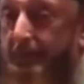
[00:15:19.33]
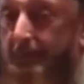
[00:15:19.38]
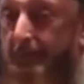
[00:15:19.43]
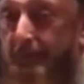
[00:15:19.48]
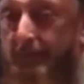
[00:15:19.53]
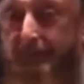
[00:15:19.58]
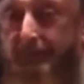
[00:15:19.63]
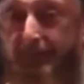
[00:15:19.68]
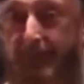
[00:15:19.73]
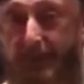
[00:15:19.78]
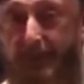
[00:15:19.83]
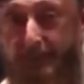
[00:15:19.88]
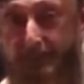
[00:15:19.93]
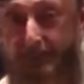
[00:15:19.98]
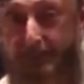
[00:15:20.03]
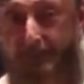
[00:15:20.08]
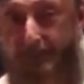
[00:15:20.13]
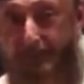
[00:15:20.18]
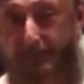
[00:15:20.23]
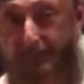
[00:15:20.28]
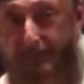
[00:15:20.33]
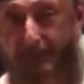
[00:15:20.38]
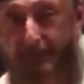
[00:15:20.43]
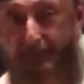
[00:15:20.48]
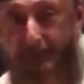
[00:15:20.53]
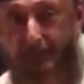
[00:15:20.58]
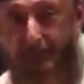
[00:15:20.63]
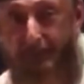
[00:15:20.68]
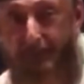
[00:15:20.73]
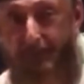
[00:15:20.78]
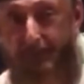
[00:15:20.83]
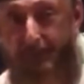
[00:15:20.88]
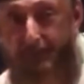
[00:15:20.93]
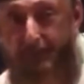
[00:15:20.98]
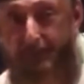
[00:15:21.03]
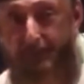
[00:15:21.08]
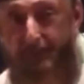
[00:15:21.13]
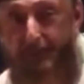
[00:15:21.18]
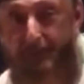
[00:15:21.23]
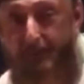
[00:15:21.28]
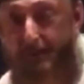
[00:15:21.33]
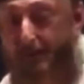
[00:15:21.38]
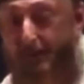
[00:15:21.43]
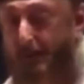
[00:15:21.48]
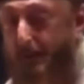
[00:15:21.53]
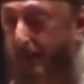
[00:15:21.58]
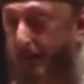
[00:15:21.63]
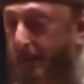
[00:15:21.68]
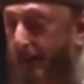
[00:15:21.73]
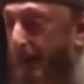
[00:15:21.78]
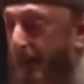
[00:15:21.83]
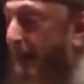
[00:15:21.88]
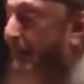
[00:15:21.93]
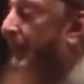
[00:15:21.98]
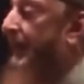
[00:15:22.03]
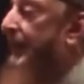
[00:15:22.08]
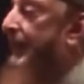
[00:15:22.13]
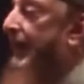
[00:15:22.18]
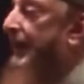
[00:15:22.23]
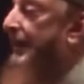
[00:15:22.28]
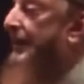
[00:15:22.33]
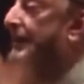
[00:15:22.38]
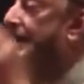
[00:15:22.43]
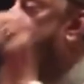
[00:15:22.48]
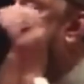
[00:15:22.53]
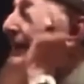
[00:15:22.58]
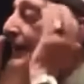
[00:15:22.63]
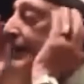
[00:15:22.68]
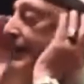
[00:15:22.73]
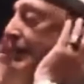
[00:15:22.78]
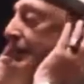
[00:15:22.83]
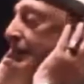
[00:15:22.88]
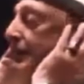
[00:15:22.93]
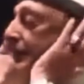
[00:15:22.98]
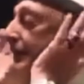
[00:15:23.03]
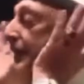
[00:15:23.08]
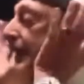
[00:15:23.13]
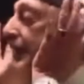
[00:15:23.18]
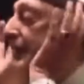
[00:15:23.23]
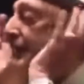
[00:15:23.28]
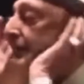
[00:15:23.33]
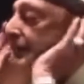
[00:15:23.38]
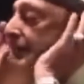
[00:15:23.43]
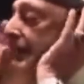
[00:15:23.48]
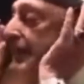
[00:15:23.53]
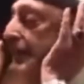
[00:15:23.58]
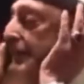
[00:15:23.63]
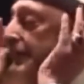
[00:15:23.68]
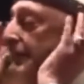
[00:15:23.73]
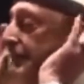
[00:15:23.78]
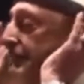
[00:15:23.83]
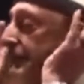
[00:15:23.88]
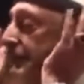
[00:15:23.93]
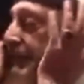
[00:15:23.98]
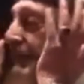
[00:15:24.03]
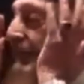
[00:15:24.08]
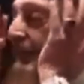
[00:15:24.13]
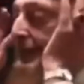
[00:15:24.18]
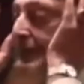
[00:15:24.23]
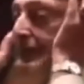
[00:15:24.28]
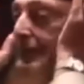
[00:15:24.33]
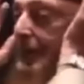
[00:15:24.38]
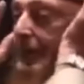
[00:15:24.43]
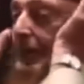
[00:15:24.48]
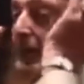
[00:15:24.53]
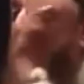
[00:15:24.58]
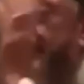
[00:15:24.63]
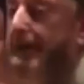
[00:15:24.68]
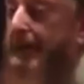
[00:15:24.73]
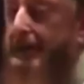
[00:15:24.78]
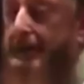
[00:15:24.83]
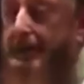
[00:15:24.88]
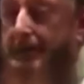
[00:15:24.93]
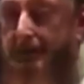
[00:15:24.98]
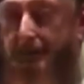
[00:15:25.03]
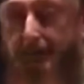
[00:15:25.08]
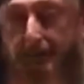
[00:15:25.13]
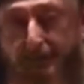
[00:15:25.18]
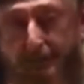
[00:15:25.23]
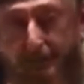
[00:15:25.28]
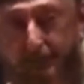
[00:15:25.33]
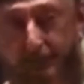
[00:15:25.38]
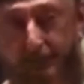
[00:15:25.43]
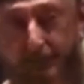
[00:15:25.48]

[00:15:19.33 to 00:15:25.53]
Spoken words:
disciples said to me, and when I heard it, it was like music in my ears.